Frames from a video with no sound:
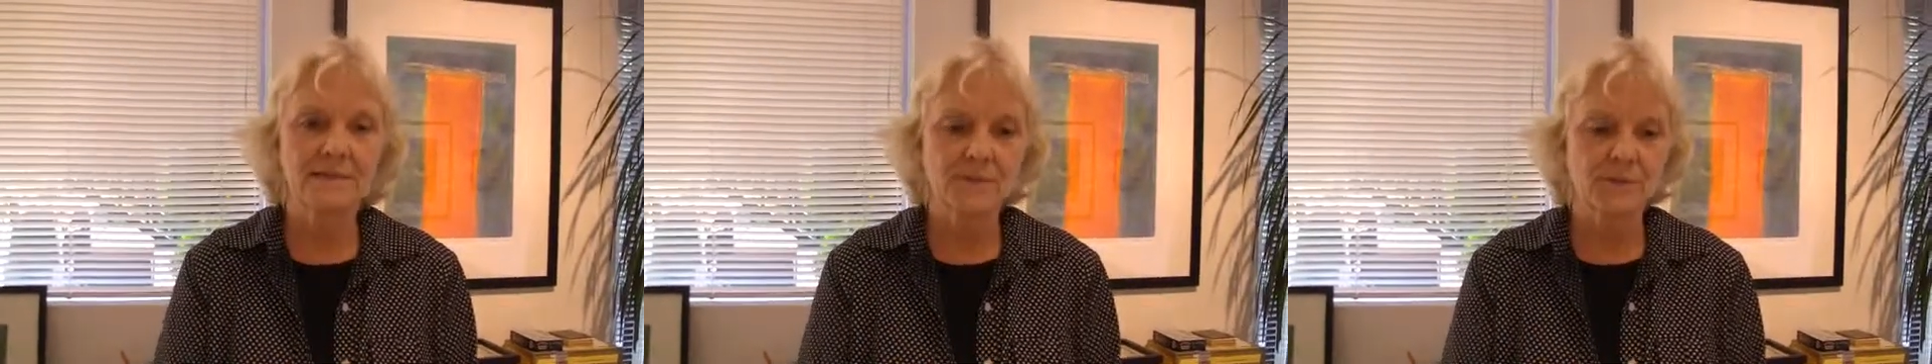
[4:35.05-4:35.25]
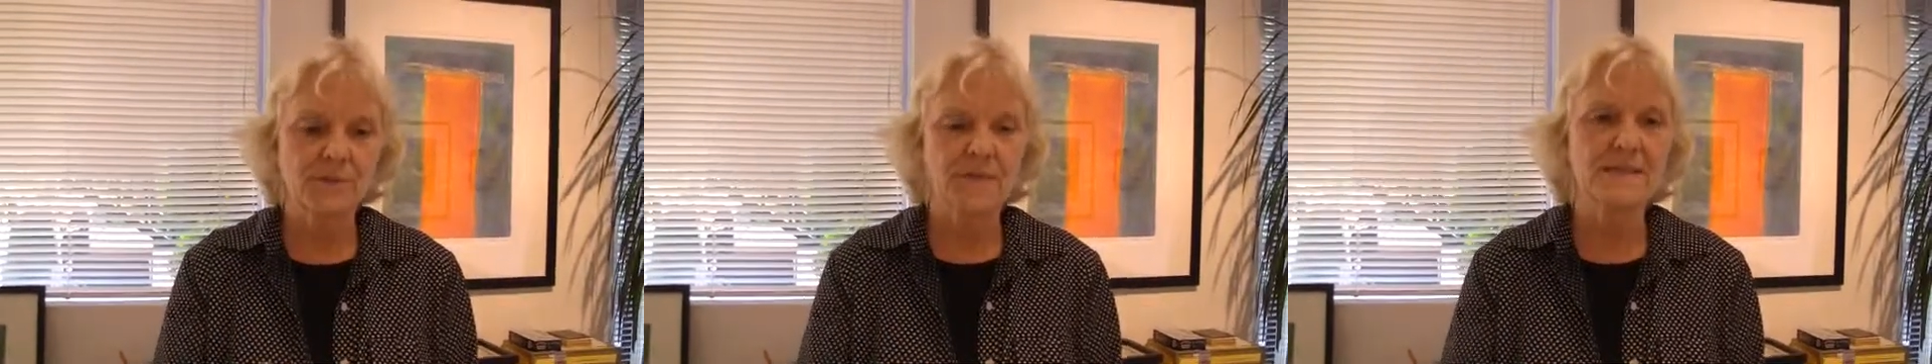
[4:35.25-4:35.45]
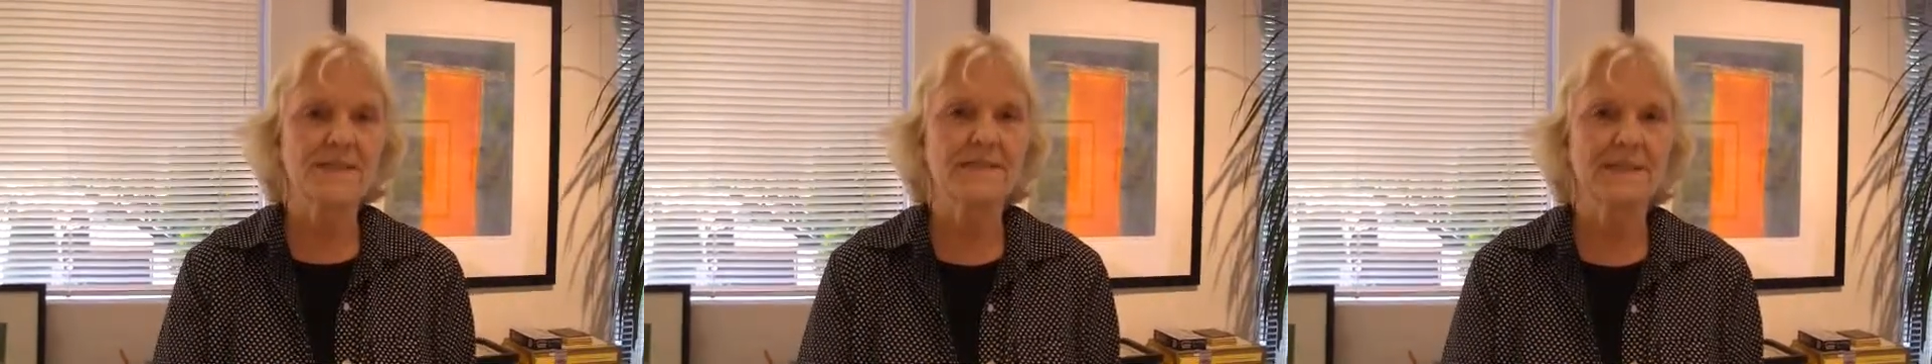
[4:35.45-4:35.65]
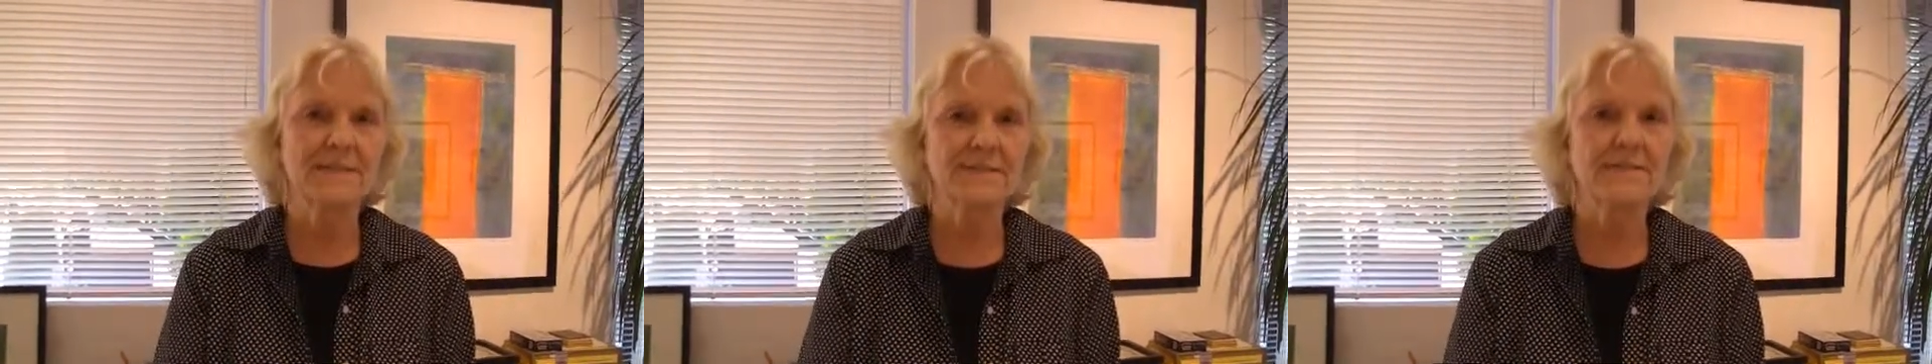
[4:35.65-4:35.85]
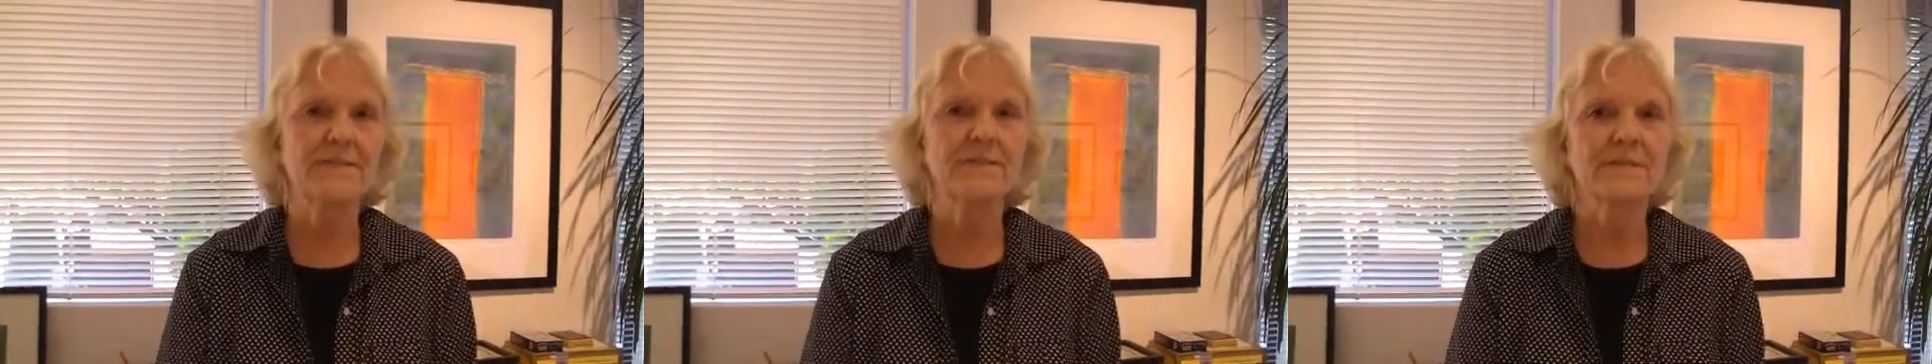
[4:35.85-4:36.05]
to
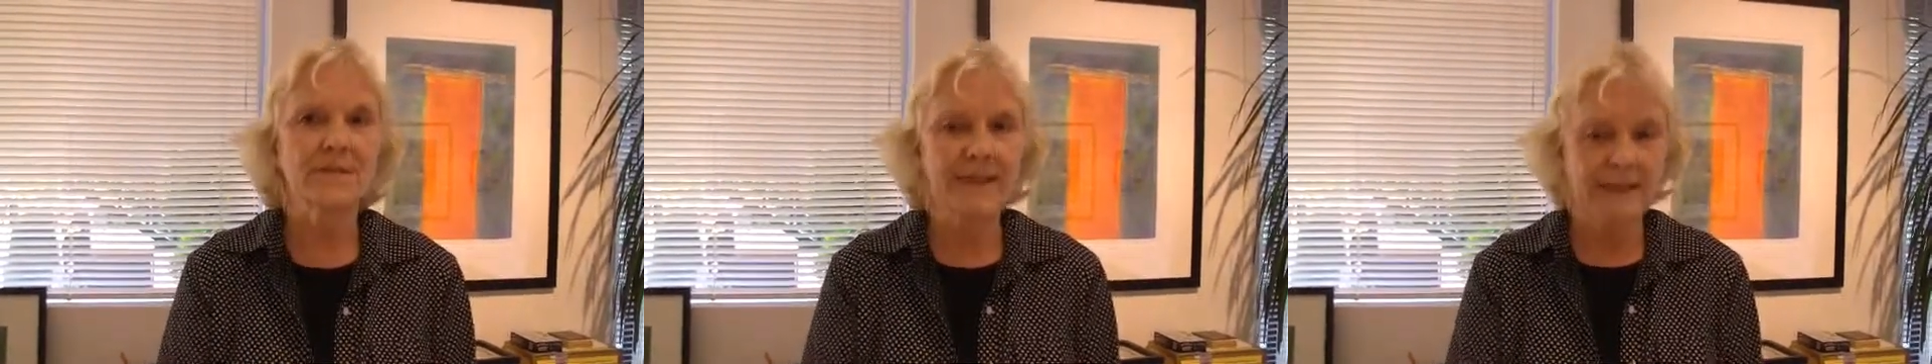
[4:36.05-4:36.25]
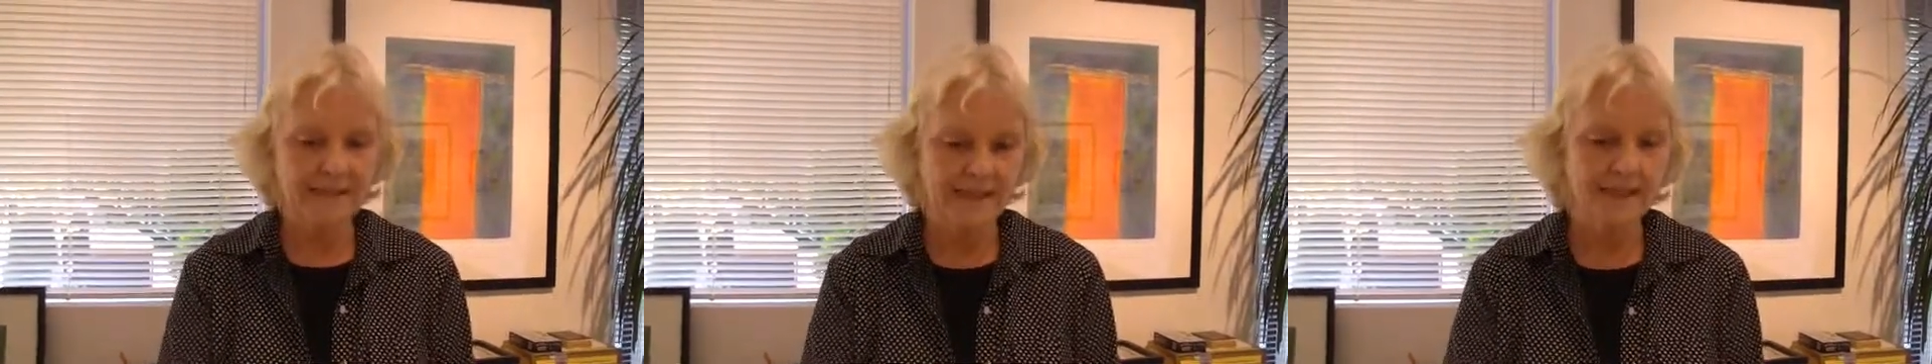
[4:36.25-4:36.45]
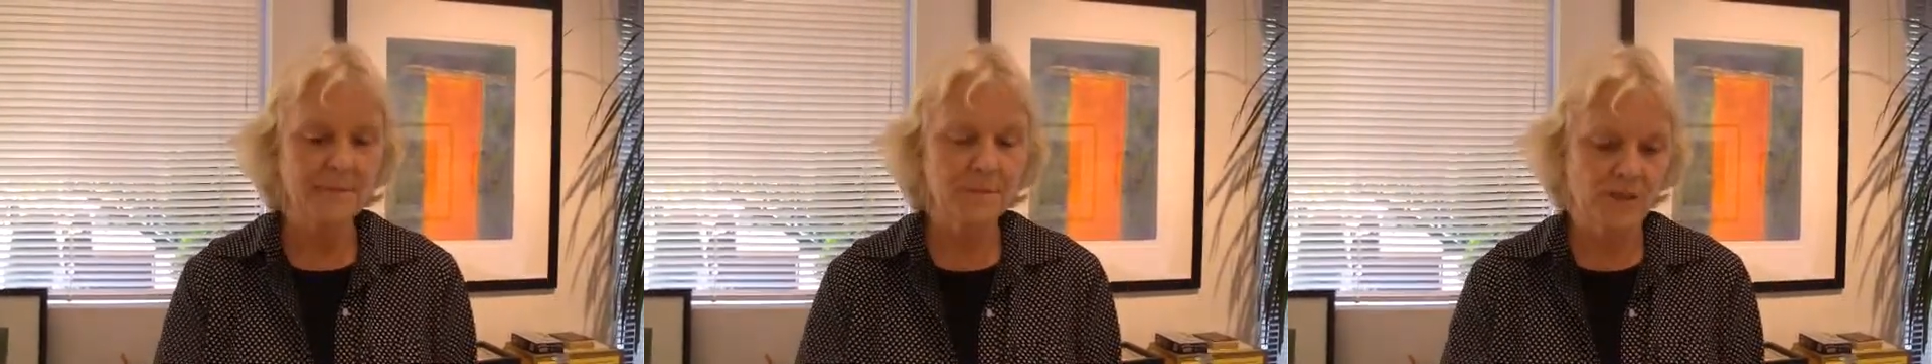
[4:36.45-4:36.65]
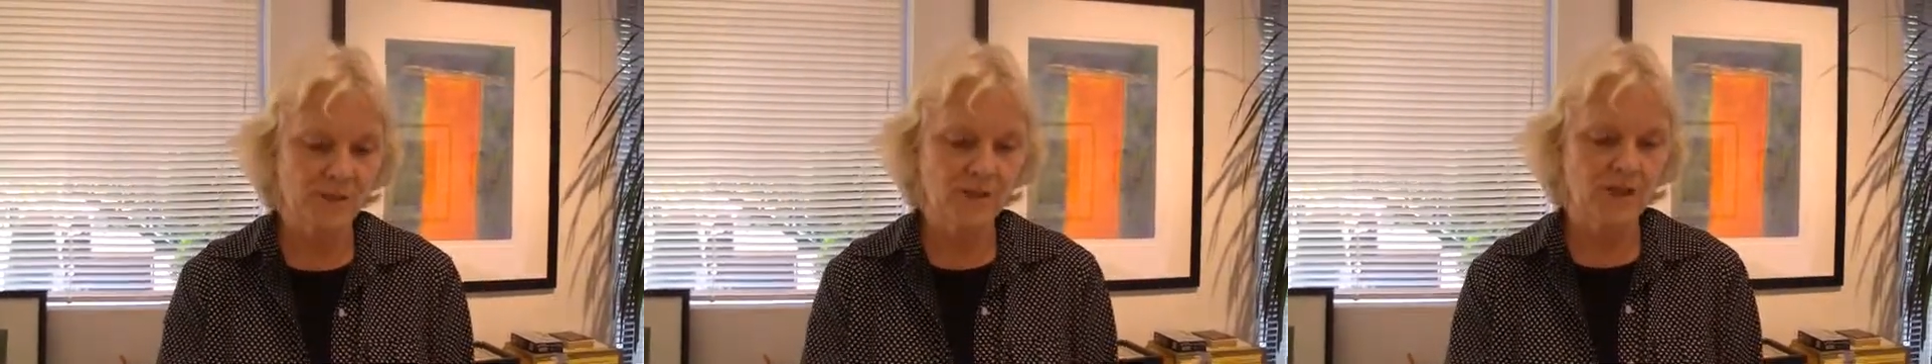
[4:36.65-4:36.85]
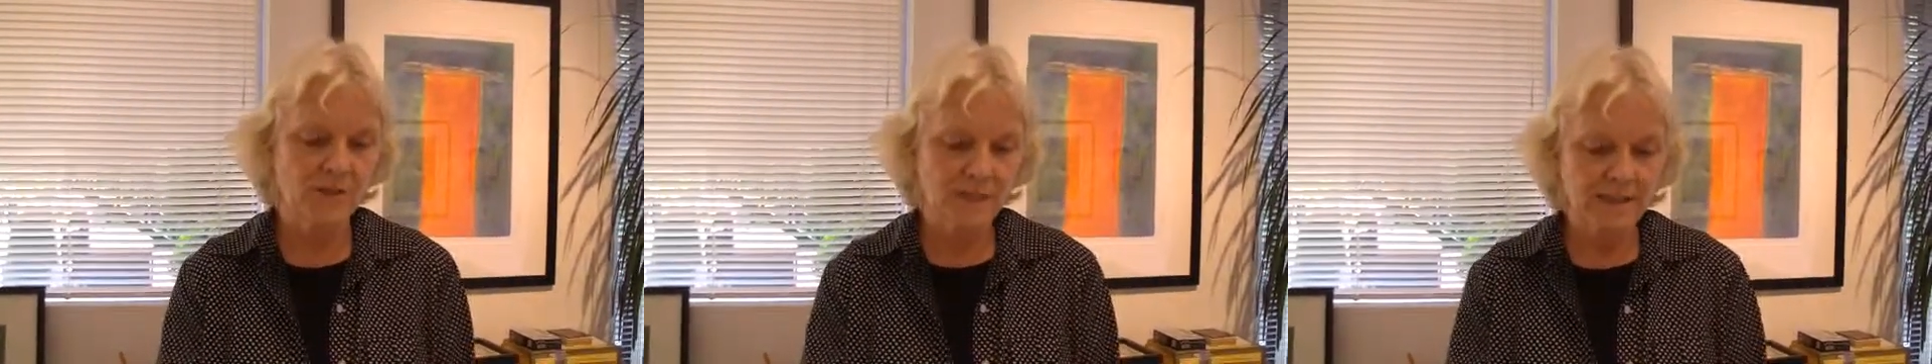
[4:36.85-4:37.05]
receive that
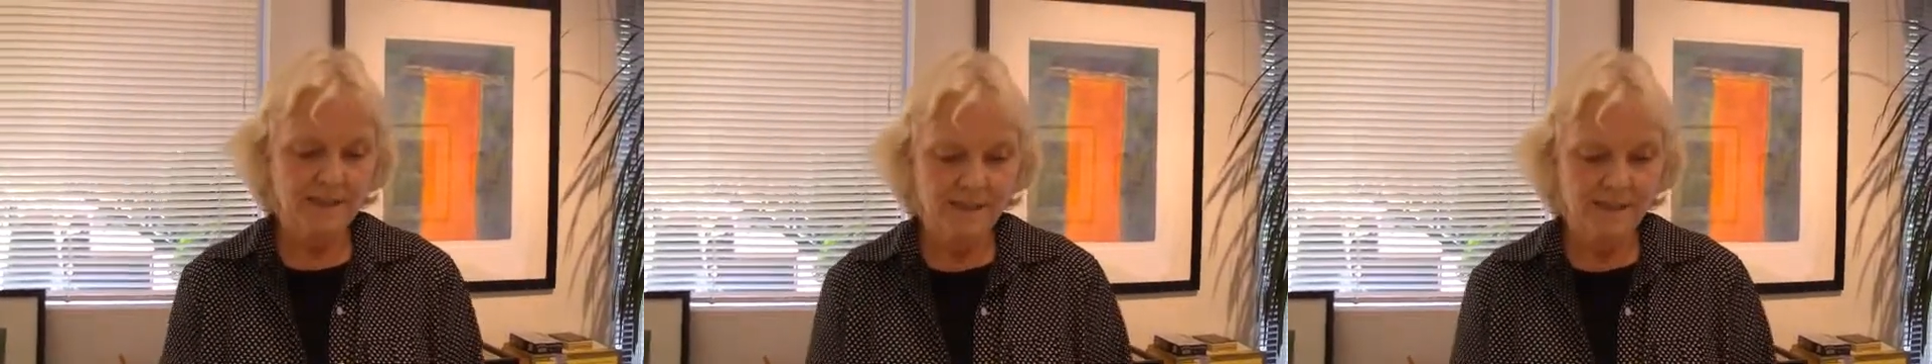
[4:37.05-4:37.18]
image.